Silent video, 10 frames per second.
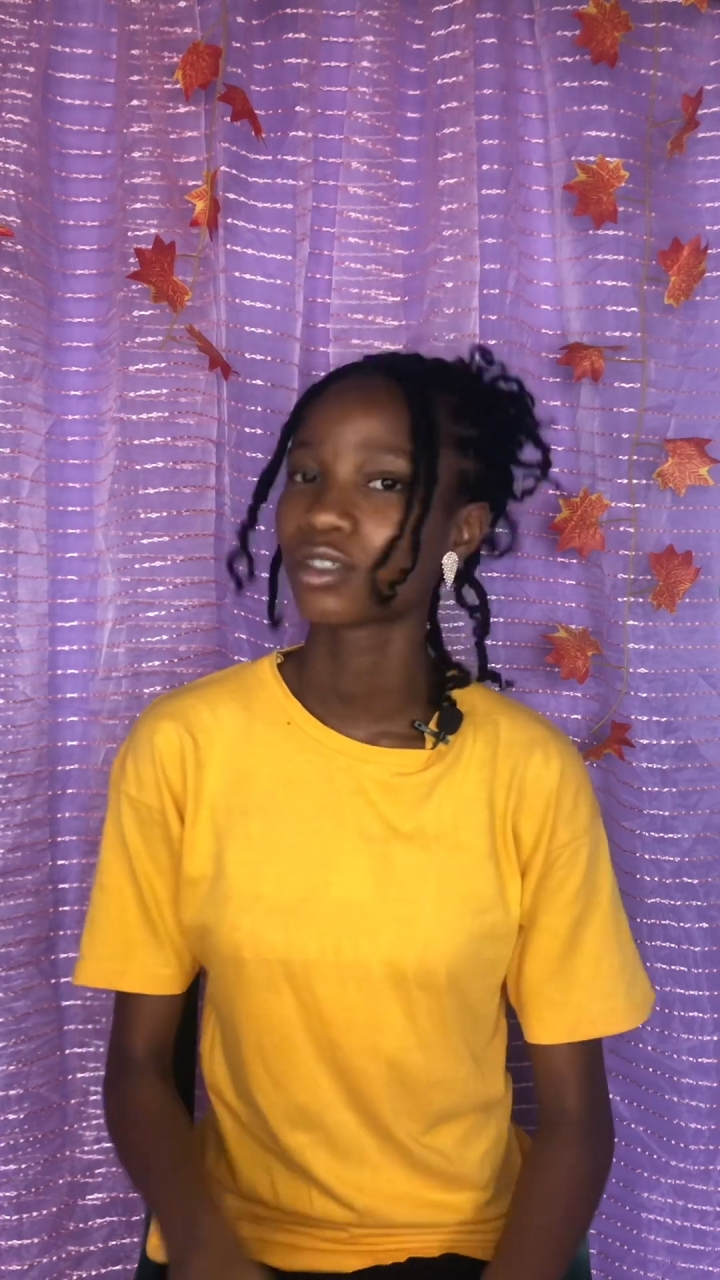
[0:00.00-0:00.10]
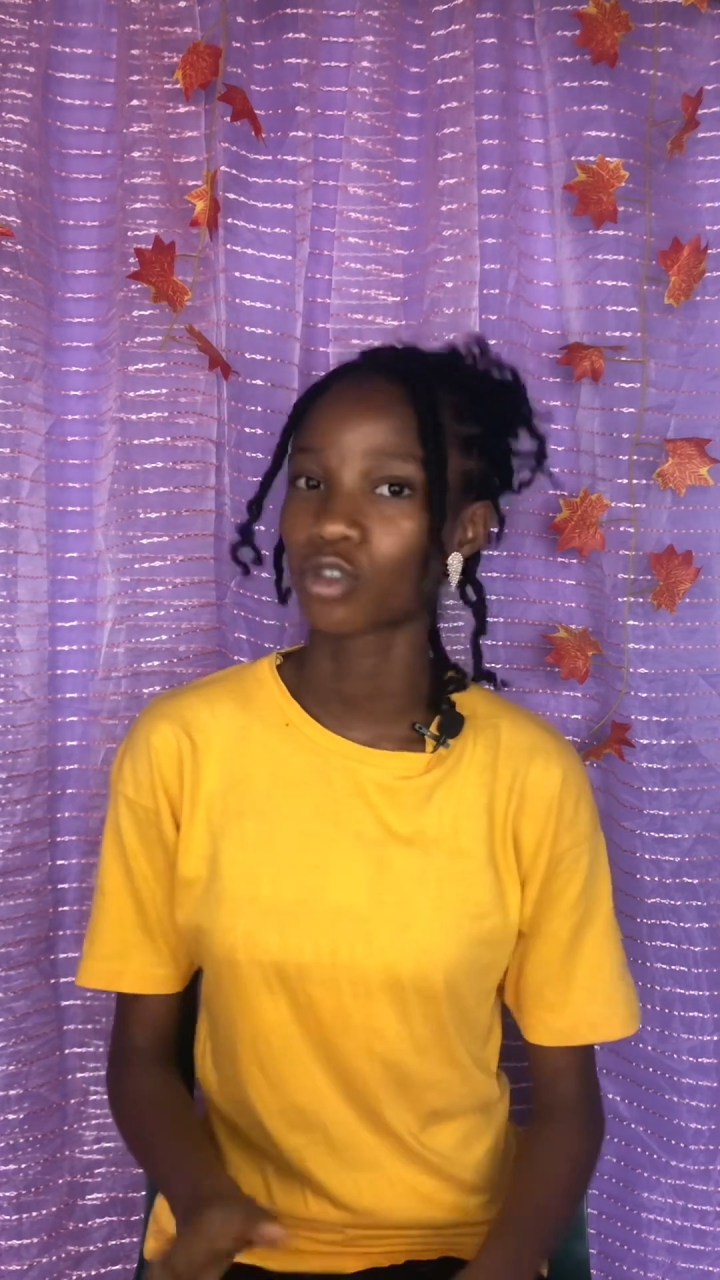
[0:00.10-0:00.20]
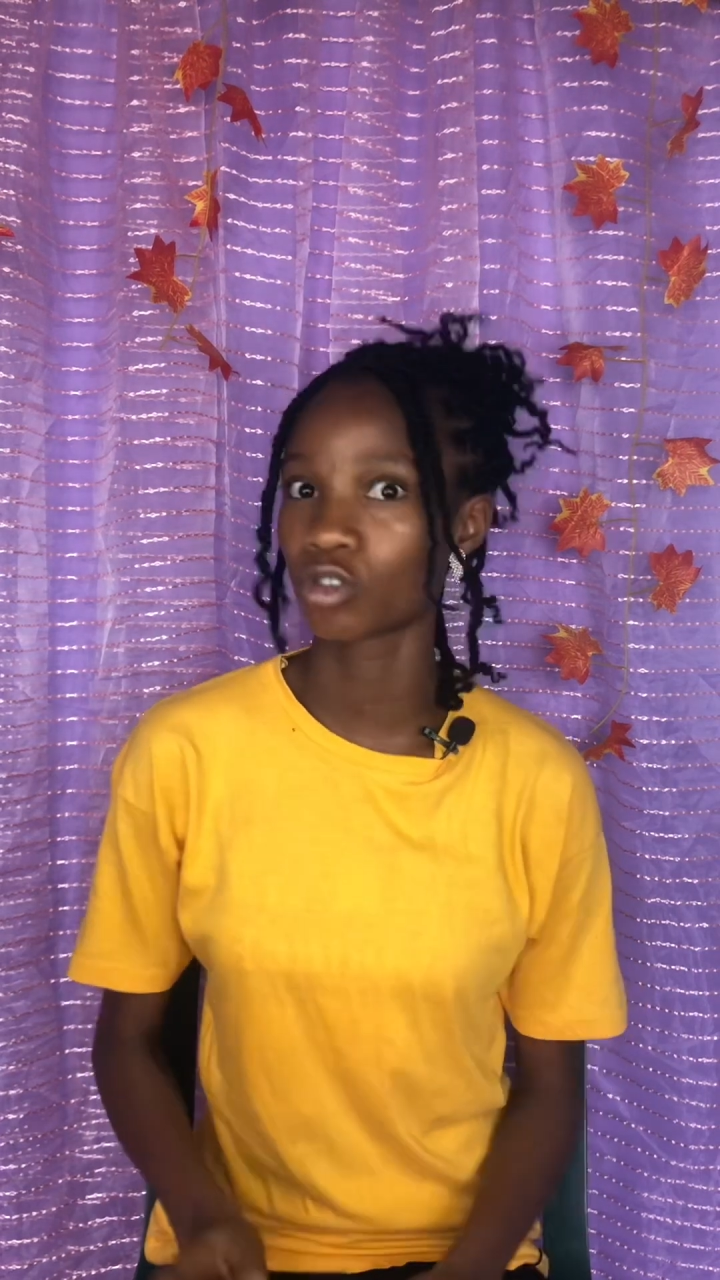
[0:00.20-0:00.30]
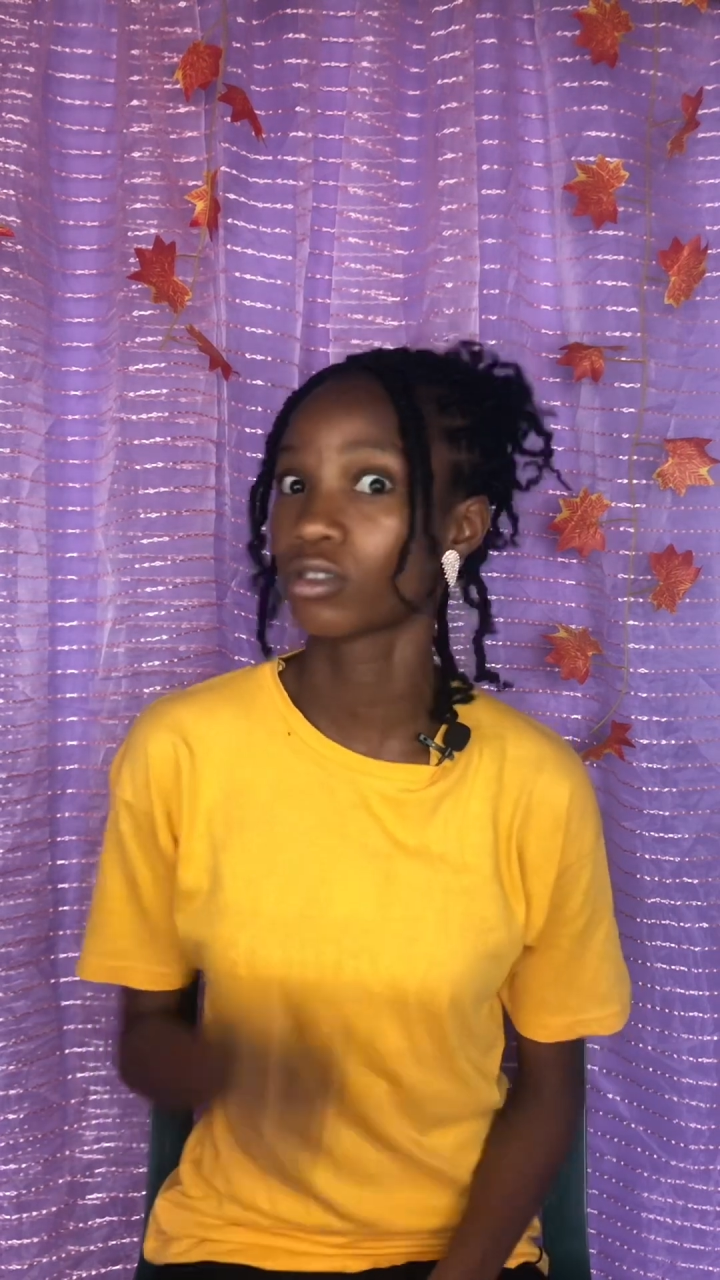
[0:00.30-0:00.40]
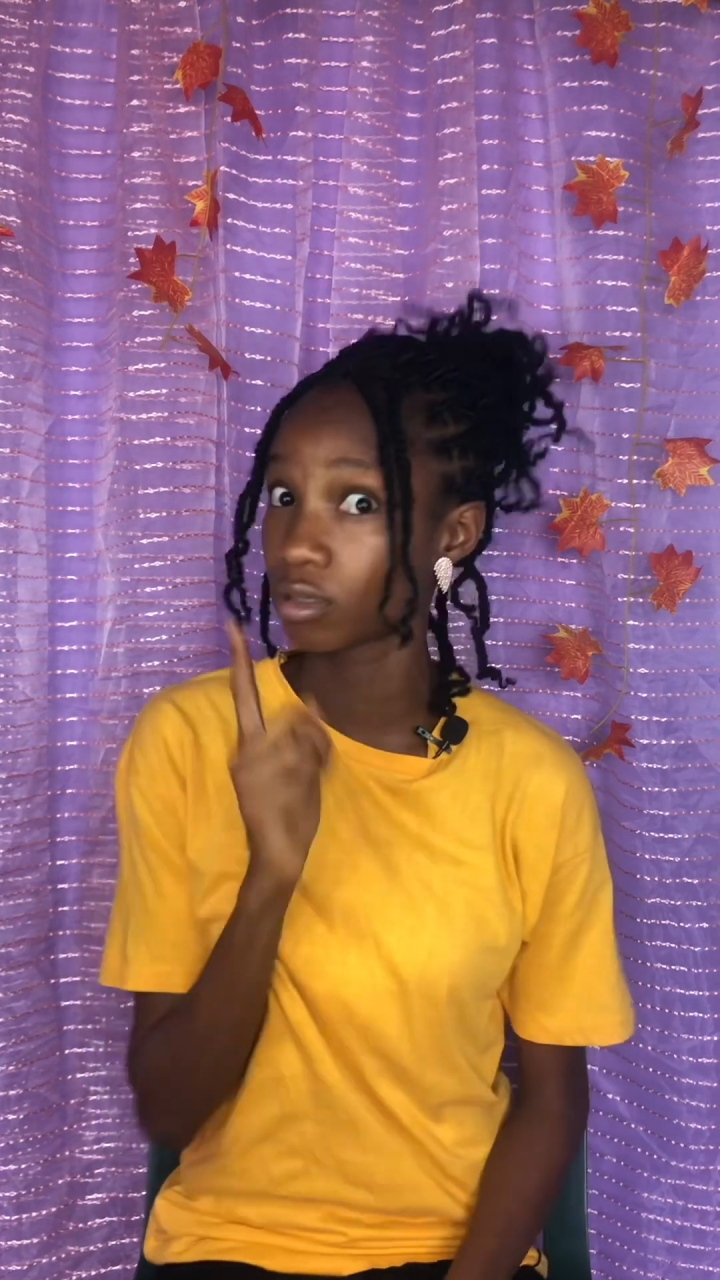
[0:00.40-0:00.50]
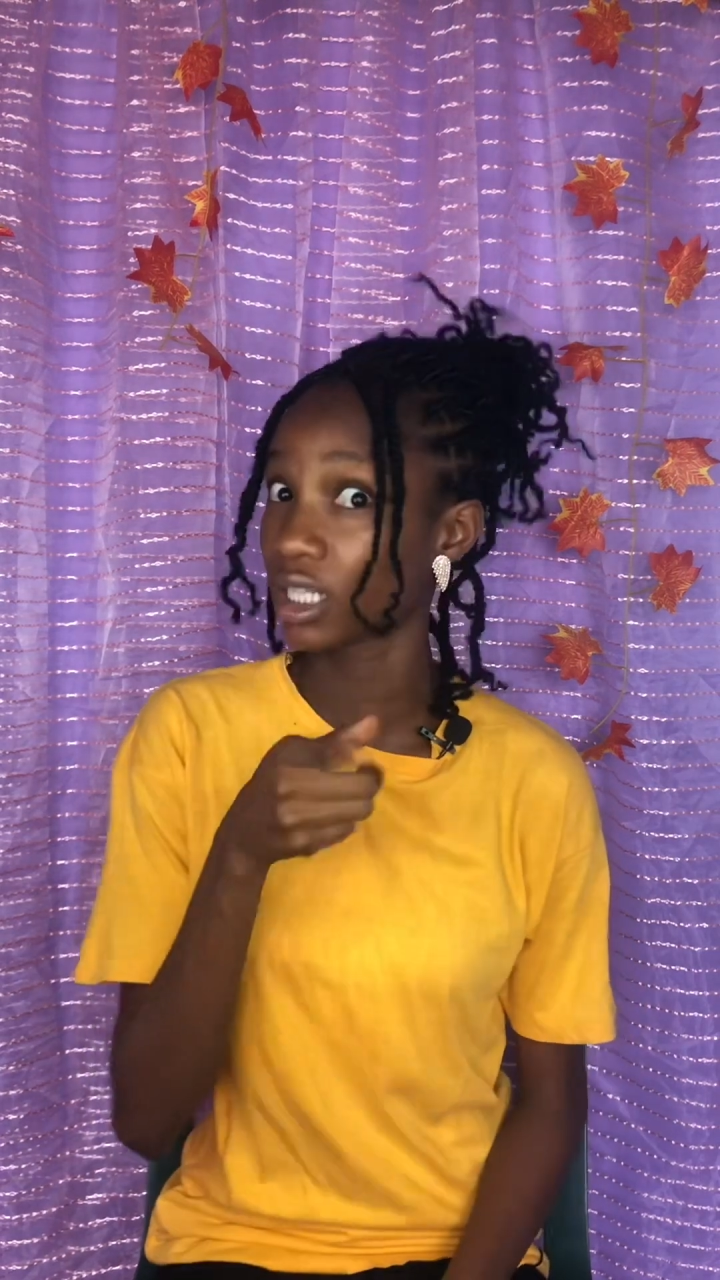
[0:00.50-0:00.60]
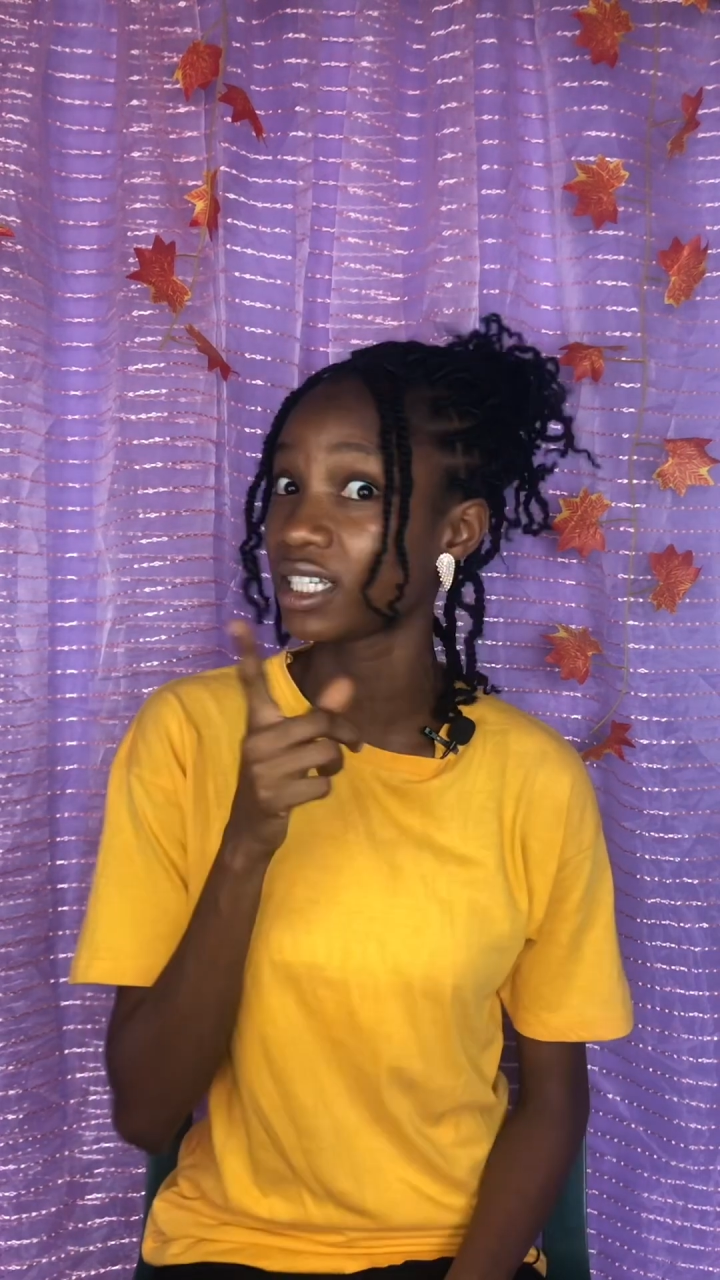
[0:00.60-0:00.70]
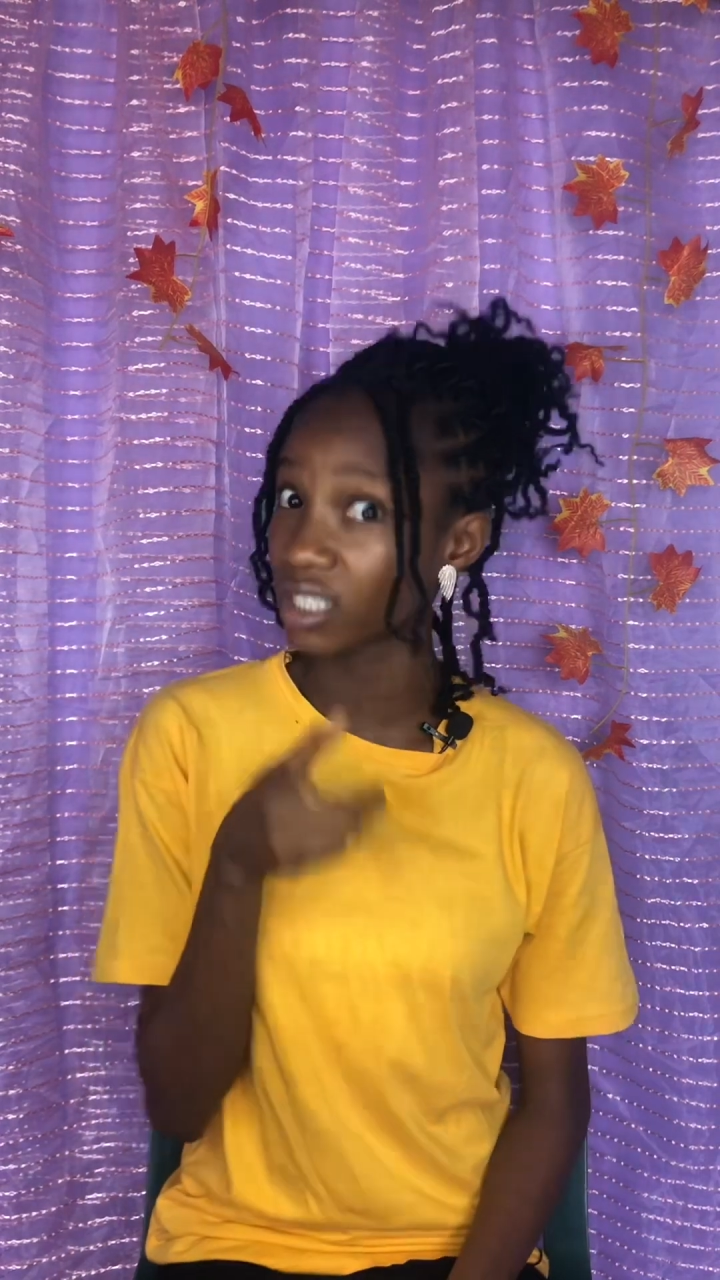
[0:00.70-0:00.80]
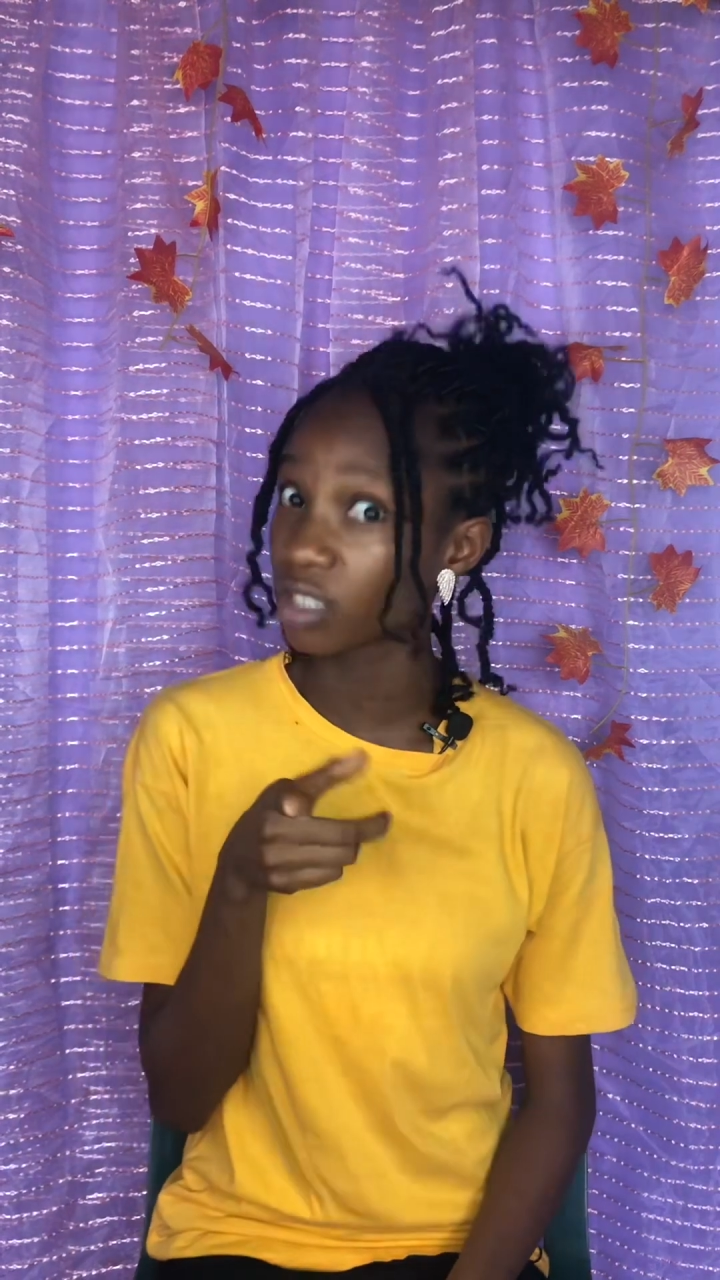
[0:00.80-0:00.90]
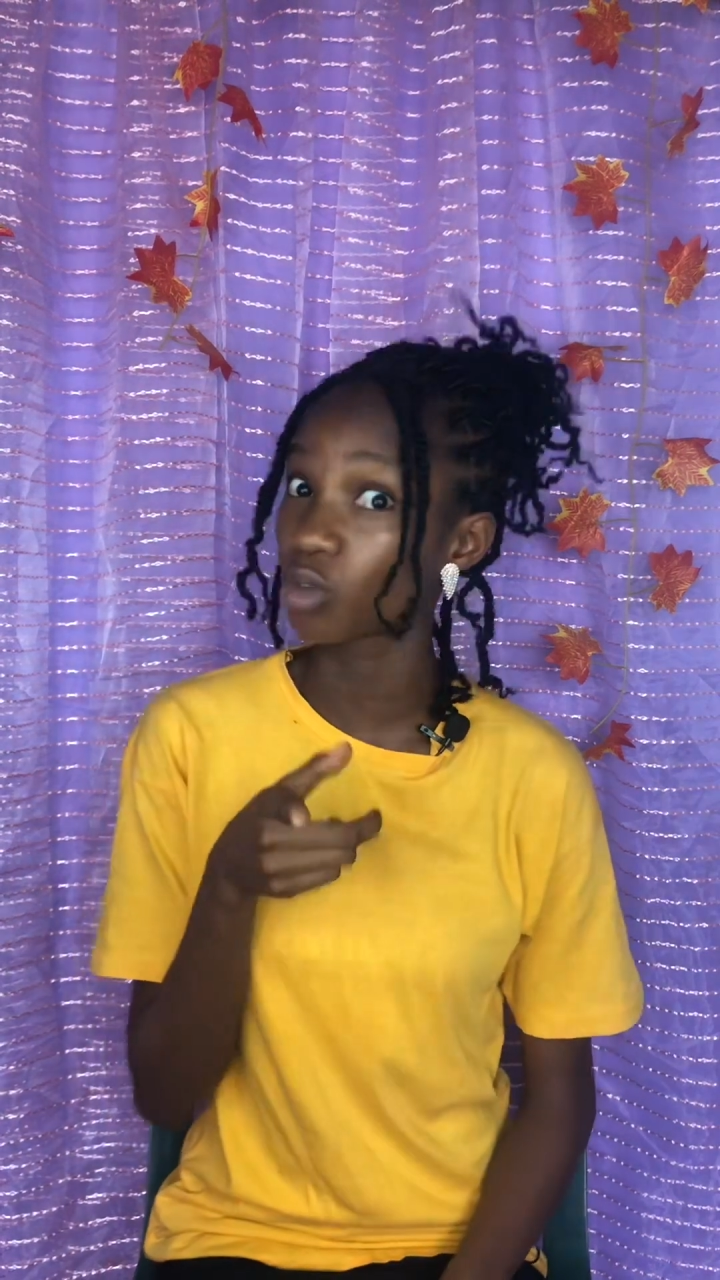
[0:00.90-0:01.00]
you really
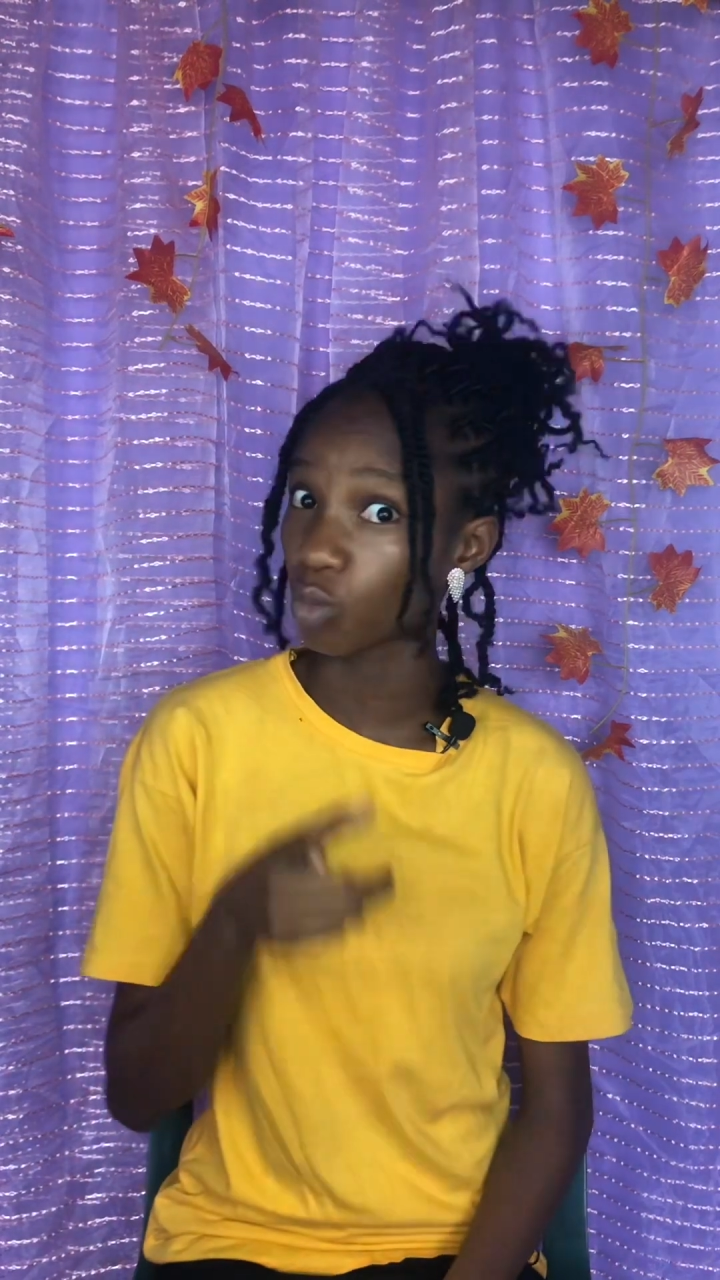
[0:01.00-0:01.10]
need to